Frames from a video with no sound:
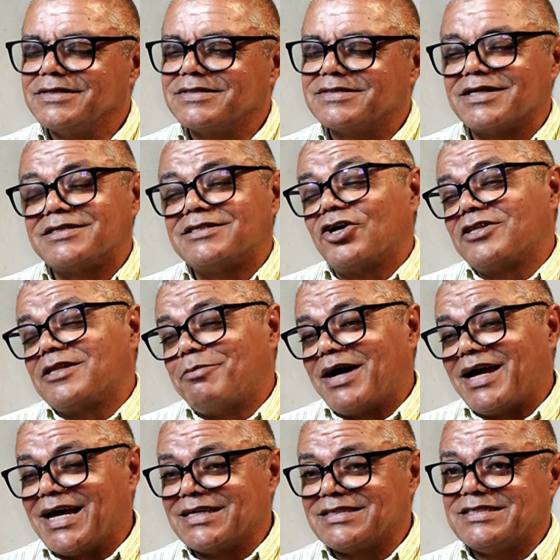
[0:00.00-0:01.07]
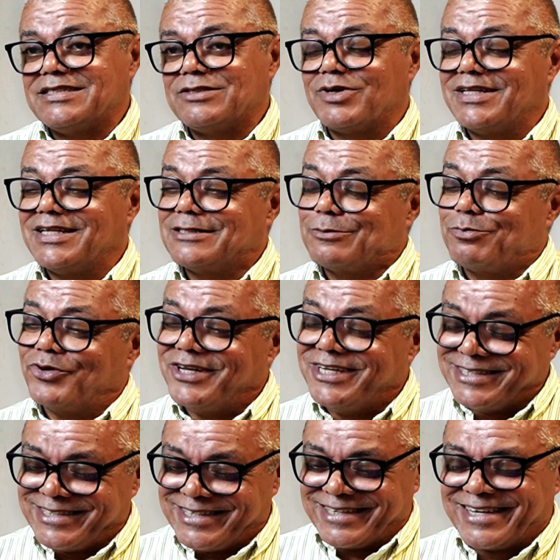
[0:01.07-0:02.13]
certain other biases, whether it's
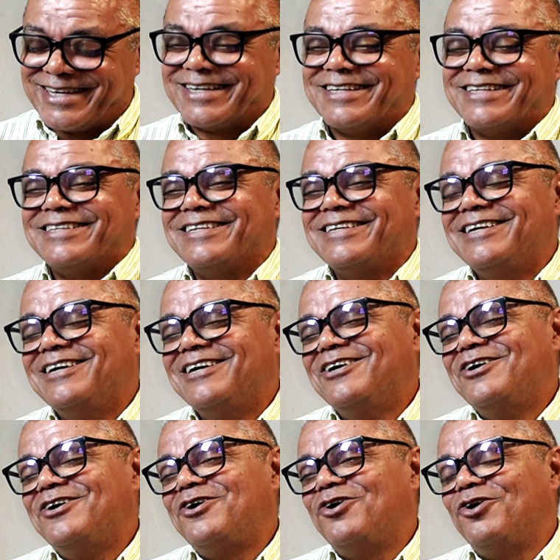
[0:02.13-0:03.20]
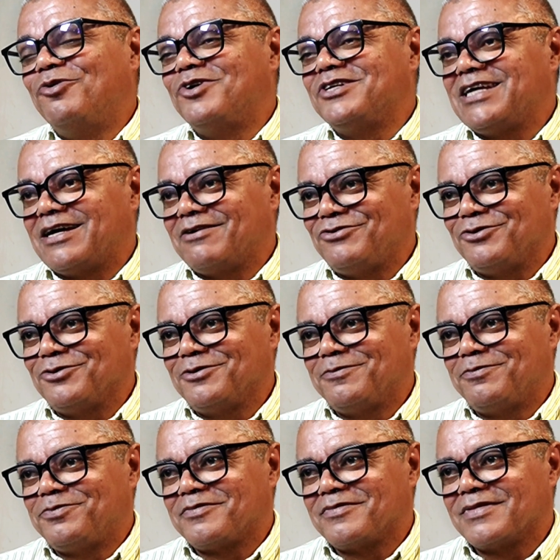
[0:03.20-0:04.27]
political or what have you.
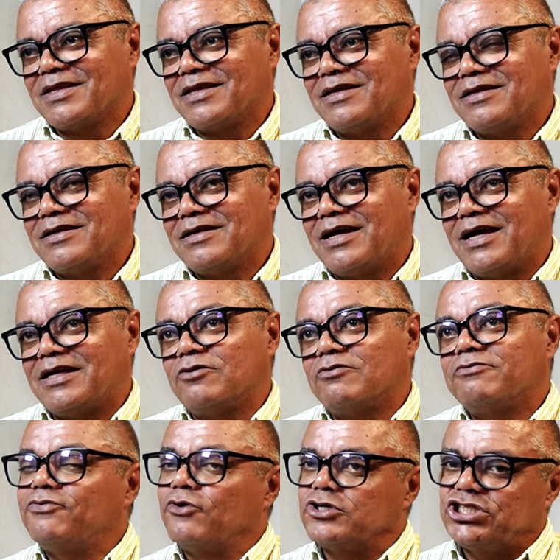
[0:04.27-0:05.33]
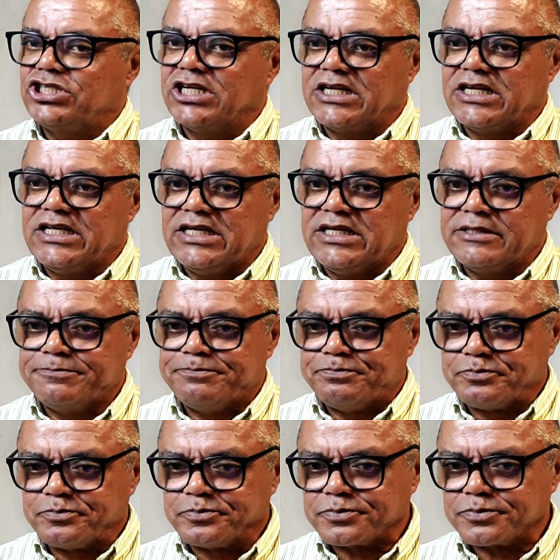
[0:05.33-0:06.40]
And unfortunately,
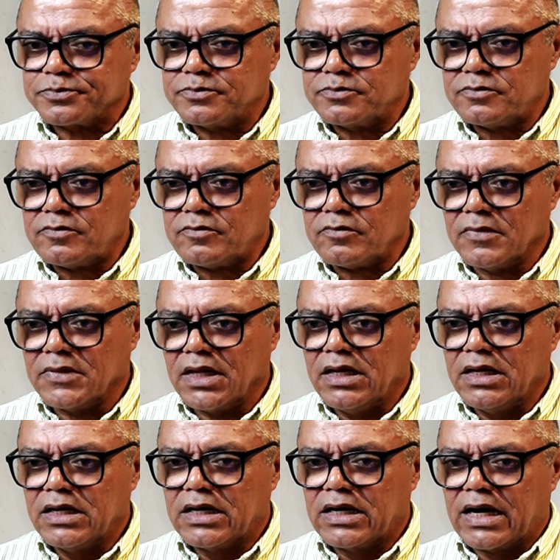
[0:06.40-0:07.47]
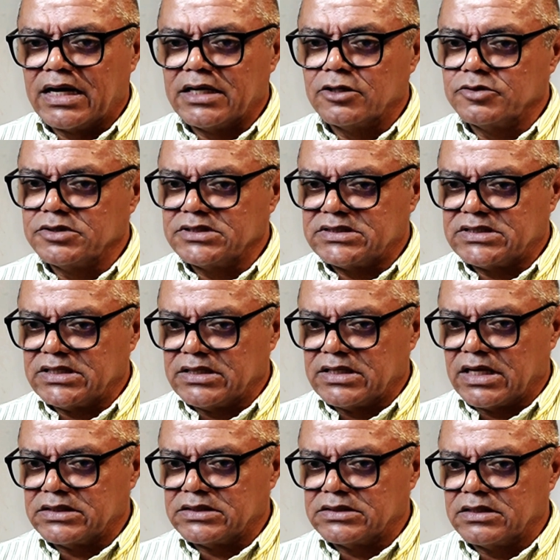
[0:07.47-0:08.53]
I always say
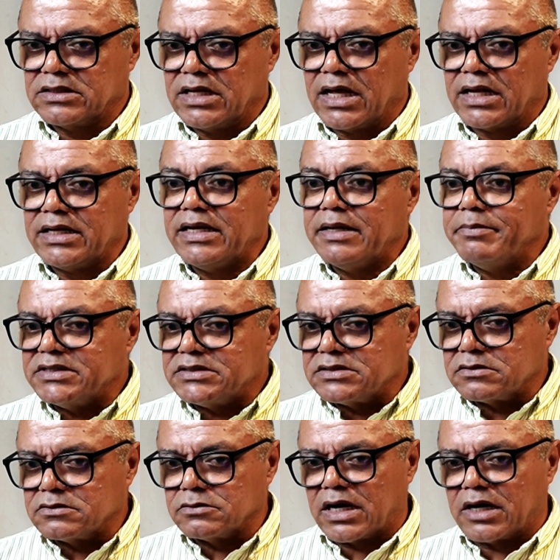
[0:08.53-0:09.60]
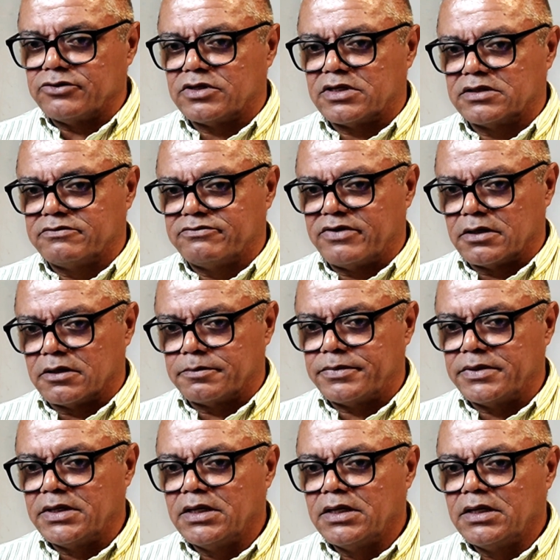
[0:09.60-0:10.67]
that there are limits to how you can develop